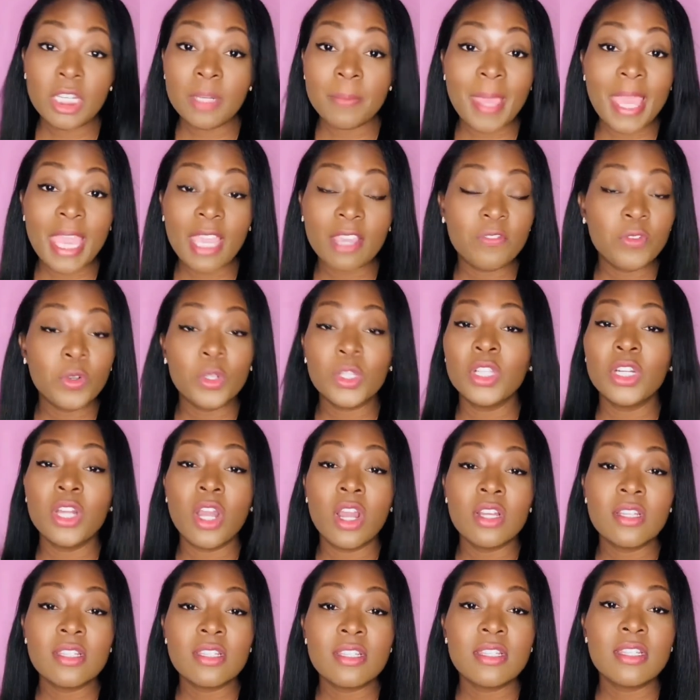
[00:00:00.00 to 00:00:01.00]
bag for the
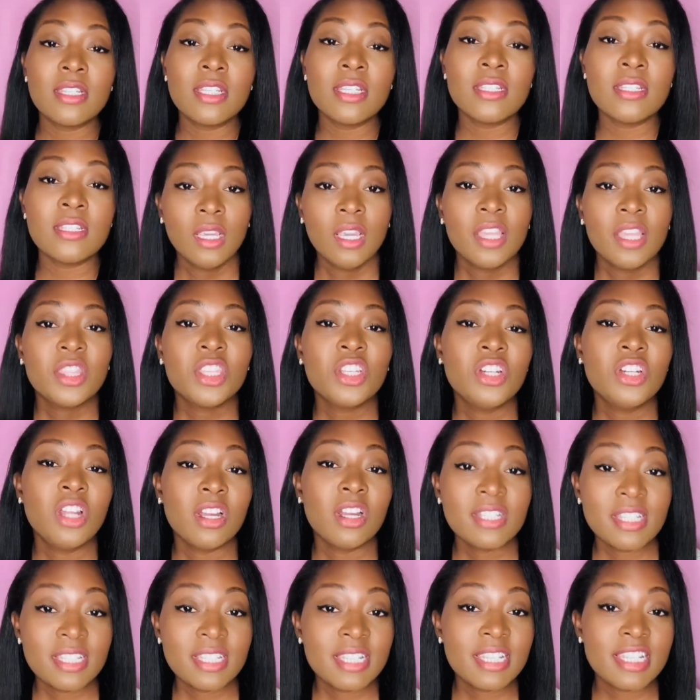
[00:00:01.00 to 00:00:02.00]

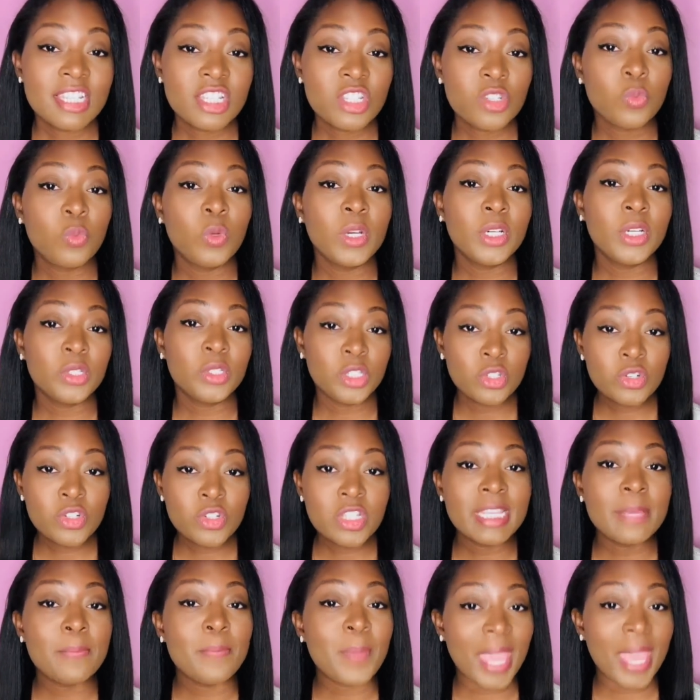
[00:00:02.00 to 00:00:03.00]
narcissist will
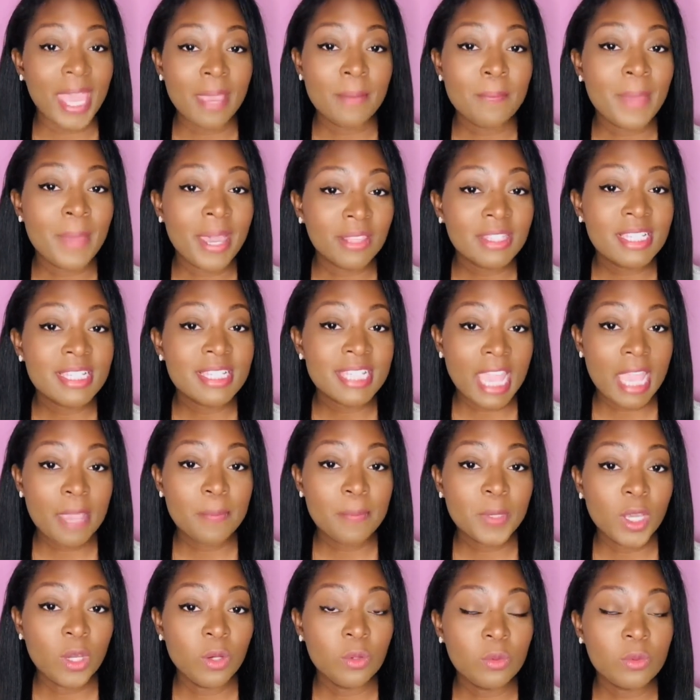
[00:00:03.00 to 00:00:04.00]
usually badmouth the
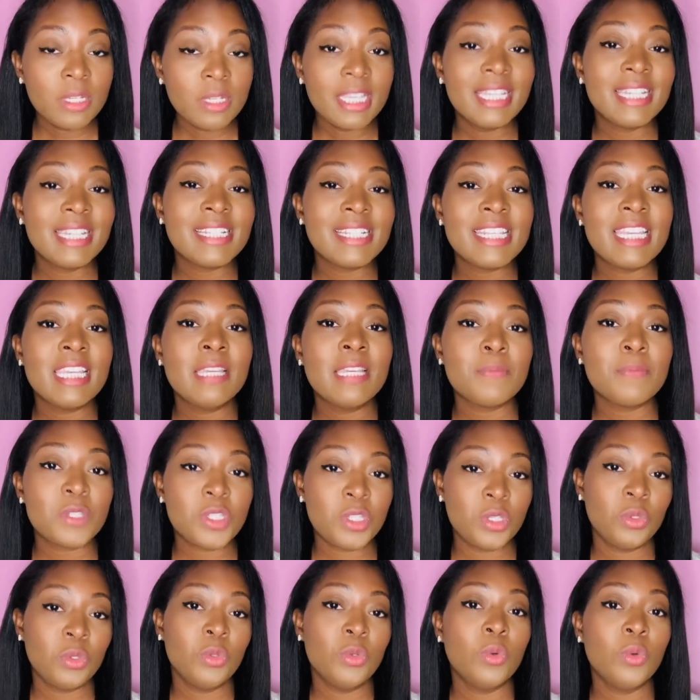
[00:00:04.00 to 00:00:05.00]
scapegoat in an attempt
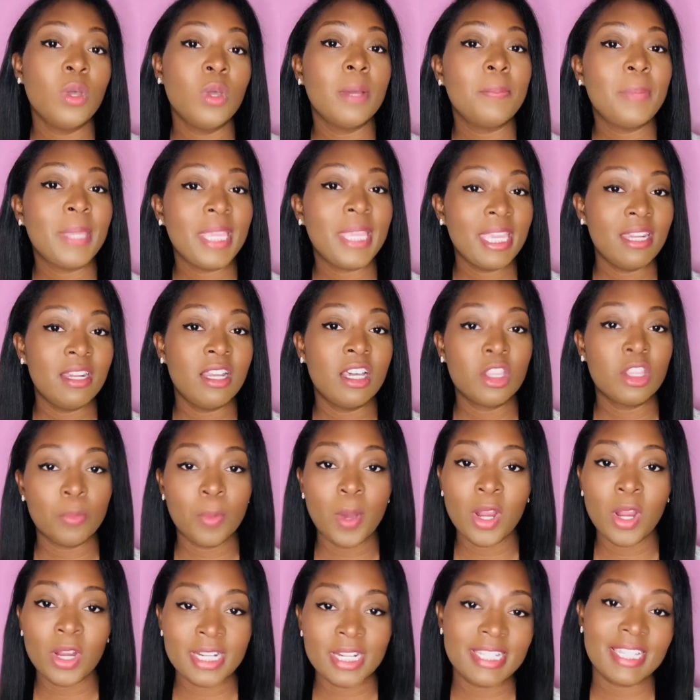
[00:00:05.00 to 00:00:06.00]
to pin other
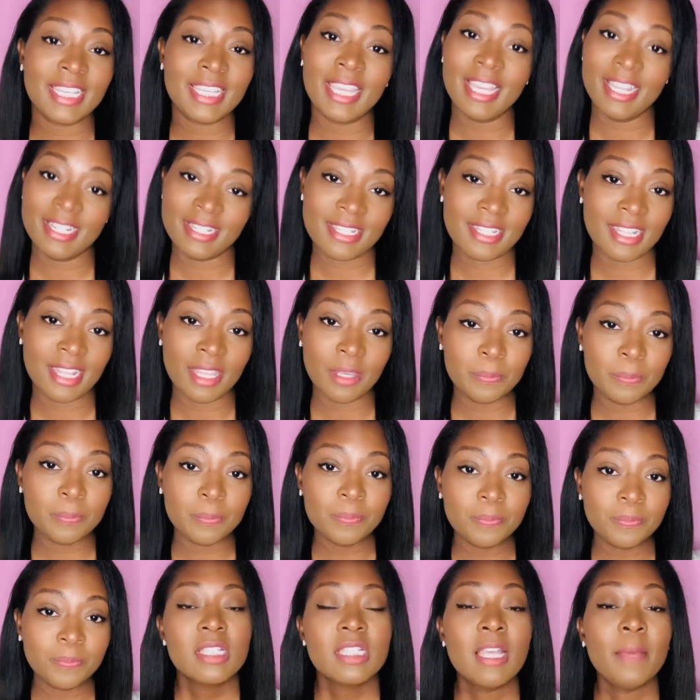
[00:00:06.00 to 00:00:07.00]
parties against them.
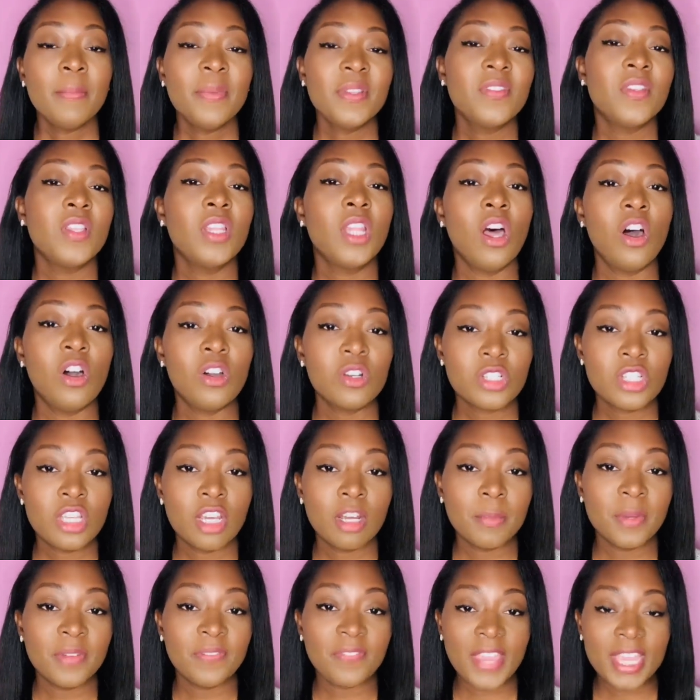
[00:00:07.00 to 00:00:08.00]
Some of the
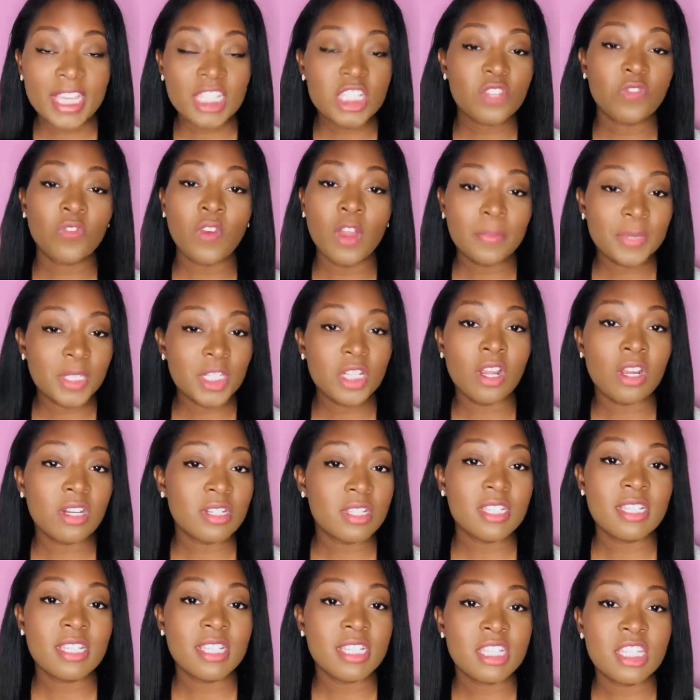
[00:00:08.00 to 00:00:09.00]
long-term effects from the
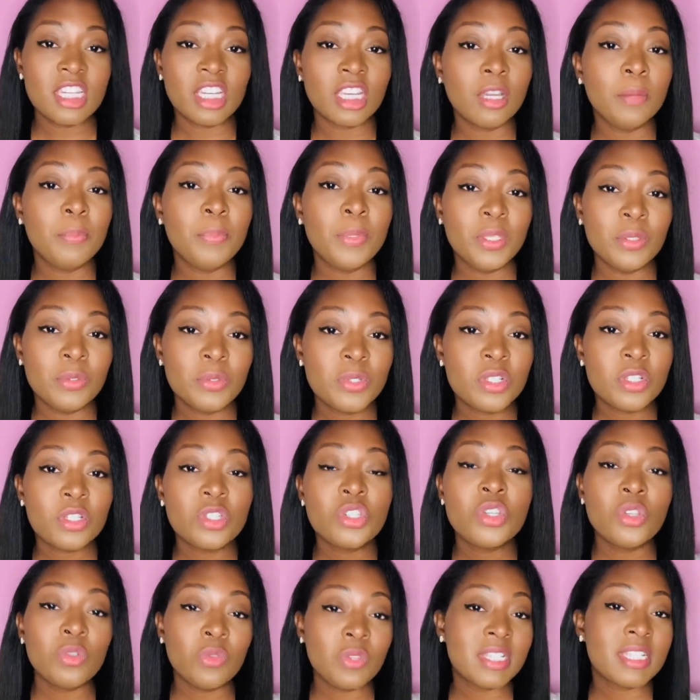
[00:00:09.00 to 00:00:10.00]
narcissistic abuse
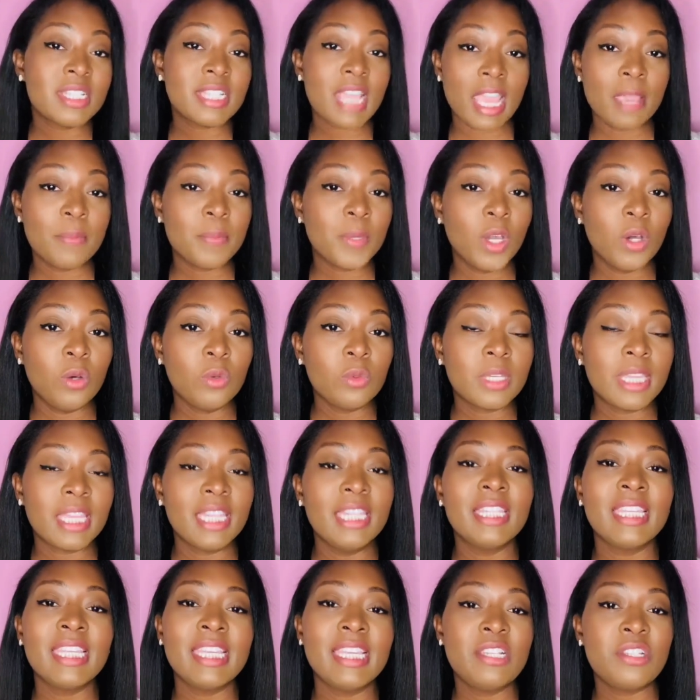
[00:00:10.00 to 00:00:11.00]
to the scapegoat
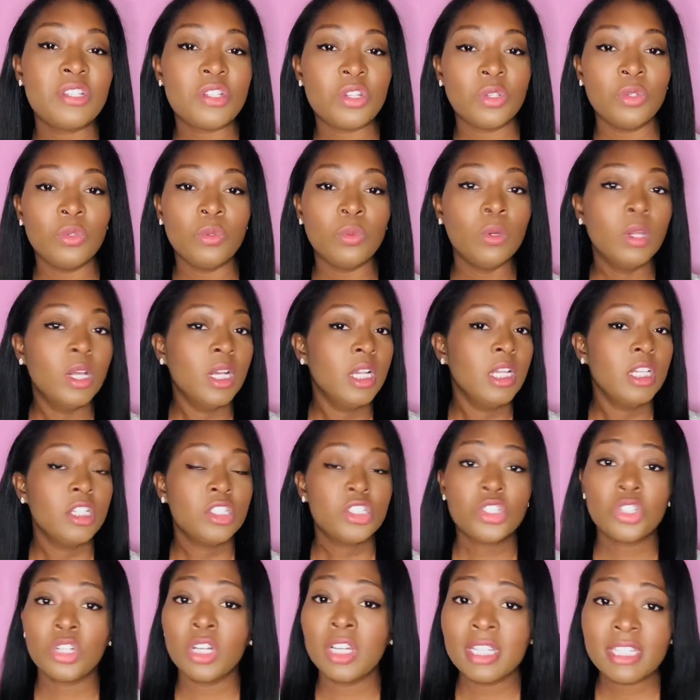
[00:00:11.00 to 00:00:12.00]
can lead to
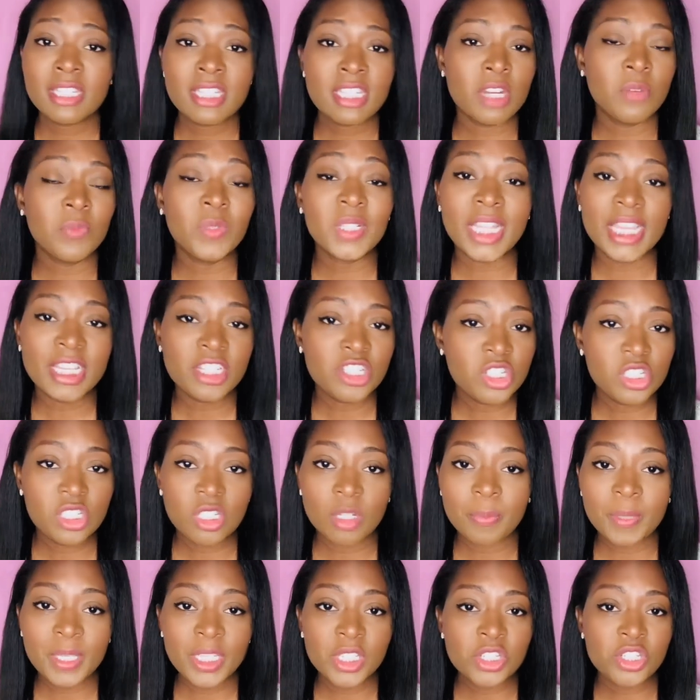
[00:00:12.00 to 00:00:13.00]
trust and
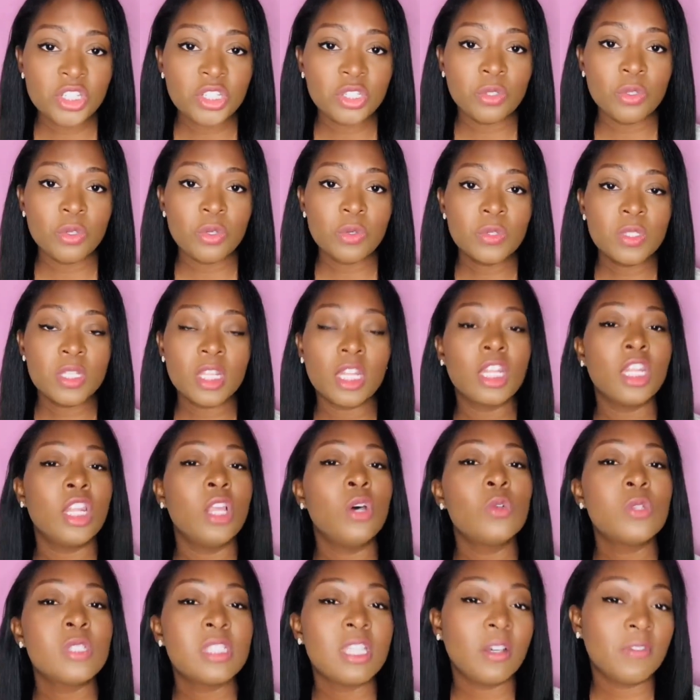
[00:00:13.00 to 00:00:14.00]
relationship issues,
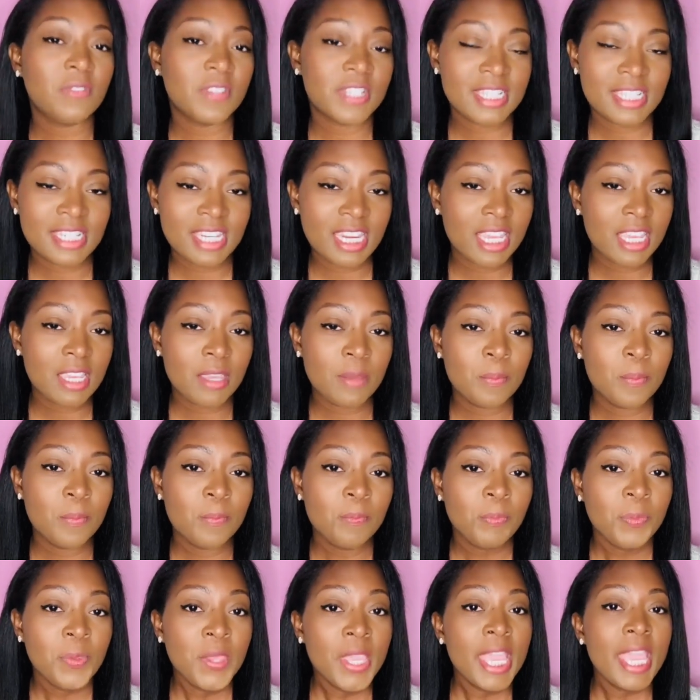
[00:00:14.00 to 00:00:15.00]
low self-esteem,
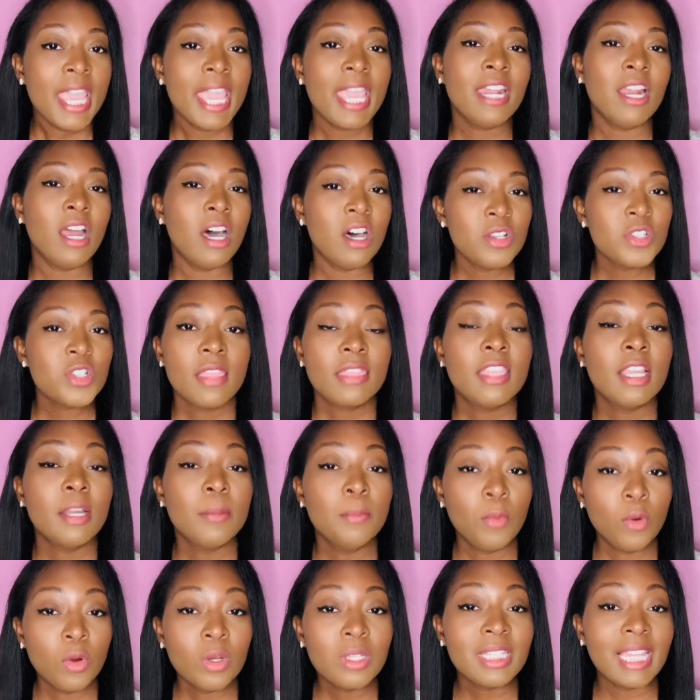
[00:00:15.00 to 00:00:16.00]
and also they're
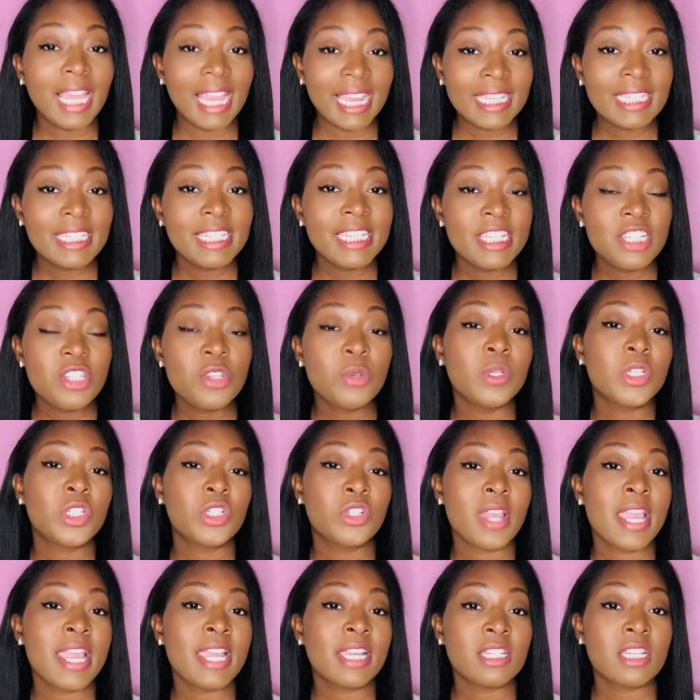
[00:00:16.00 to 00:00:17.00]
more likely to
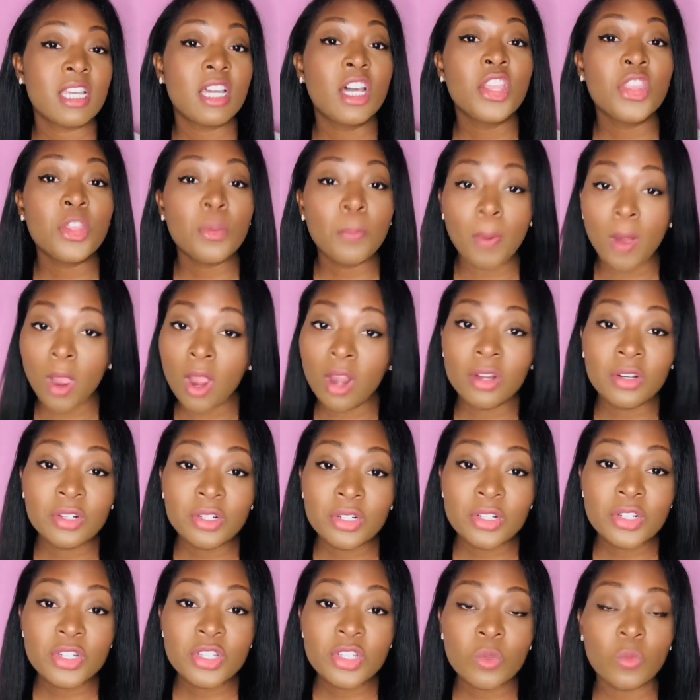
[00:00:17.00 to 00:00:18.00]
attract other
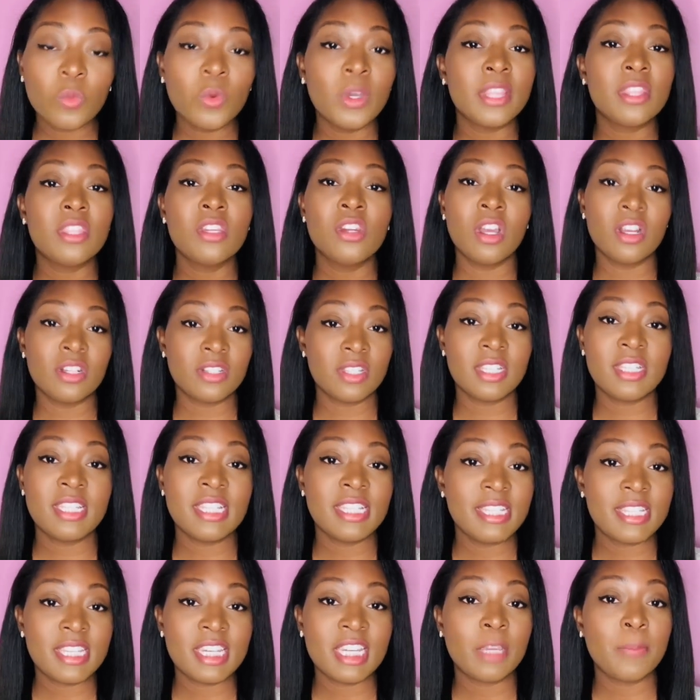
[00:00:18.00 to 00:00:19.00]
partners with
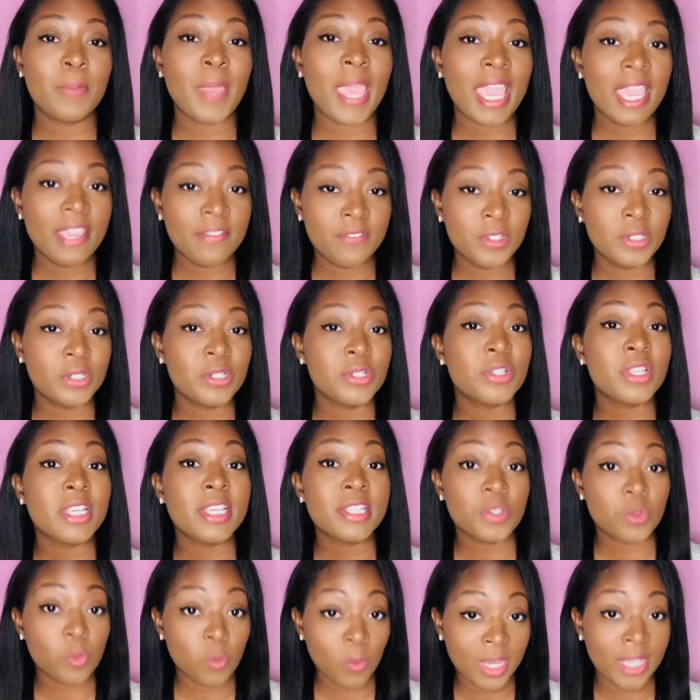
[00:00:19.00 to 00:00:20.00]
narcissistic behaviors
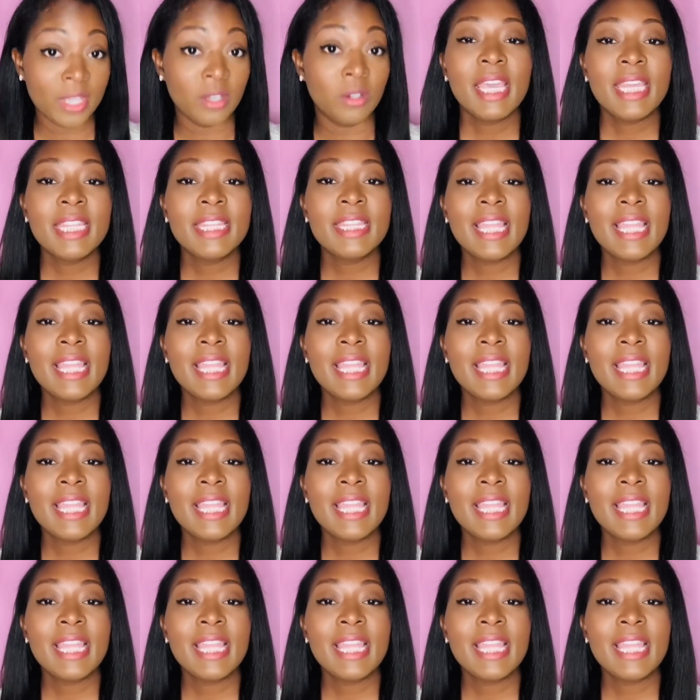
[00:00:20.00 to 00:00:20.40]
as well. And